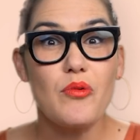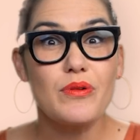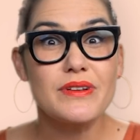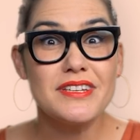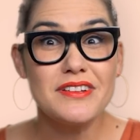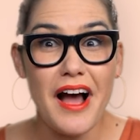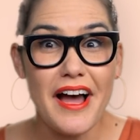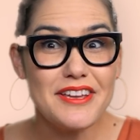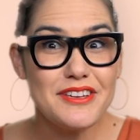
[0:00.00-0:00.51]

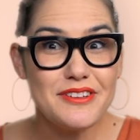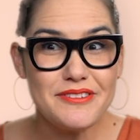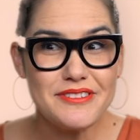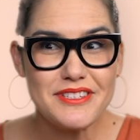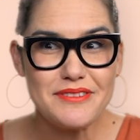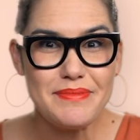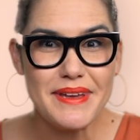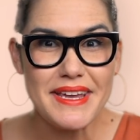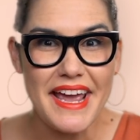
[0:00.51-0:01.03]
Did I used
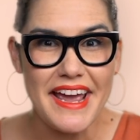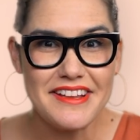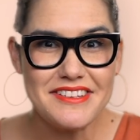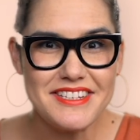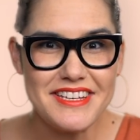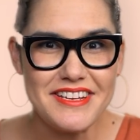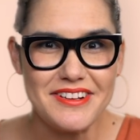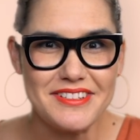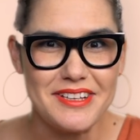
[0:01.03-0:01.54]
to be
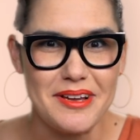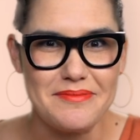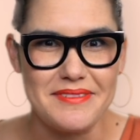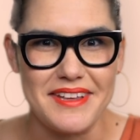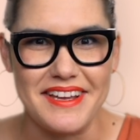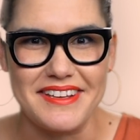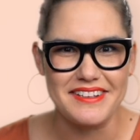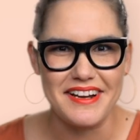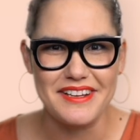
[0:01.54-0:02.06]
edgy or
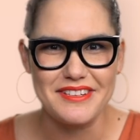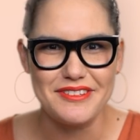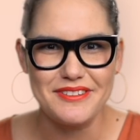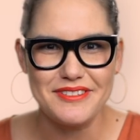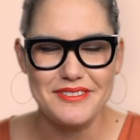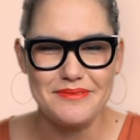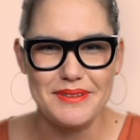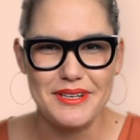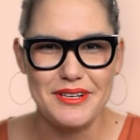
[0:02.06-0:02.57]
something? Did I
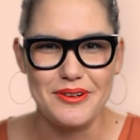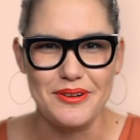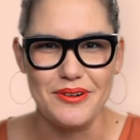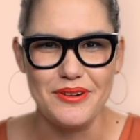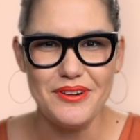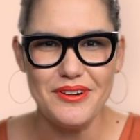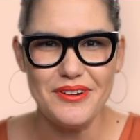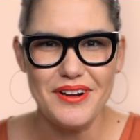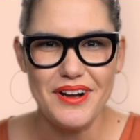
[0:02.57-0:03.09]
used to be
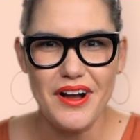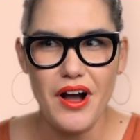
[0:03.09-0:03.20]
cool?